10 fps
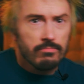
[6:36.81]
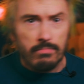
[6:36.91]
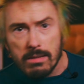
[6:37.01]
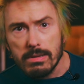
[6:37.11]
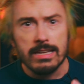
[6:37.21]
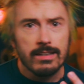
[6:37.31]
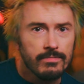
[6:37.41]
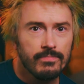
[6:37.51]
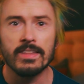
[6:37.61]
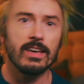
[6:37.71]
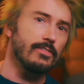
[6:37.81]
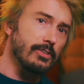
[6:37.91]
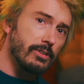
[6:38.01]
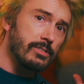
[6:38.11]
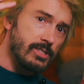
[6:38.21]
Maybe? If
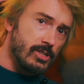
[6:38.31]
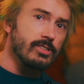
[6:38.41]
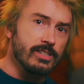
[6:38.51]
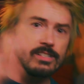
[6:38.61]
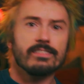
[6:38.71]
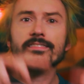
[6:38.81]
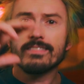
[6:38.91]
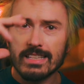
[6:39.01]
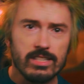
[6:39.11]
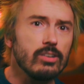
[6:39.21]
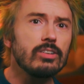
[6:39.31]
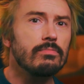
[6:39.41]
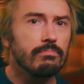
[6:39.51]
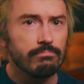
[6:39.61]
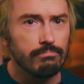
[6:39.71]
you're uncertain, that's
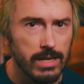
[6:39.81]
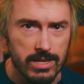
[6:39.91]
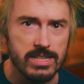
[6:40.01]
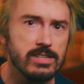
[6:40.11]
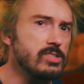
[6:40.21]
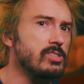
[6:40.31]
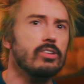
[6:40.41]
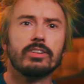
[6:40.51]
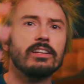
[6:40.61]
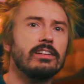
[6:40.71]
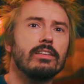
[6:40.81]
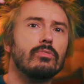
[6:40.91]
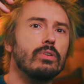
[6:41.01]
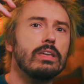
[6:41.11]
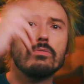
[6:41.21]
good, because in Dirty
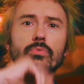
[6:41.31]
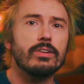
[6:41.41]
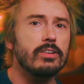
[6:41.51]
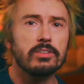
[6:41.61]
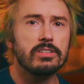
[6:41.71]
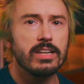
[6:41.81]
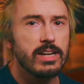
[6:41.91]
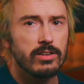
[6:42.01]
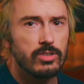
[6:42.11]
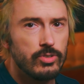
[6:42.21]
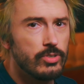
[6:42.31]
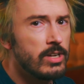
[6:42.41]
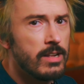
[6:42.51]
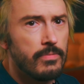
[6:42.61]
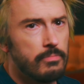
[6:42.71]
D3 we're not here to
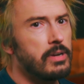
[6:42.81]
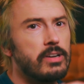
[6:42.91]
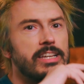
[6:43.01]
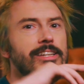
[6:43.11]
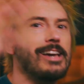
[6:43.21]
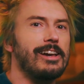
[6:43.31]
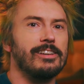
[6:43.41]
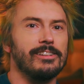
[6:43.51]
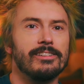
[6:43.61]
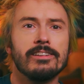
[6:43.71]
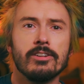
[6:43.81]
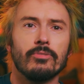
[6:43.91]
merely get it.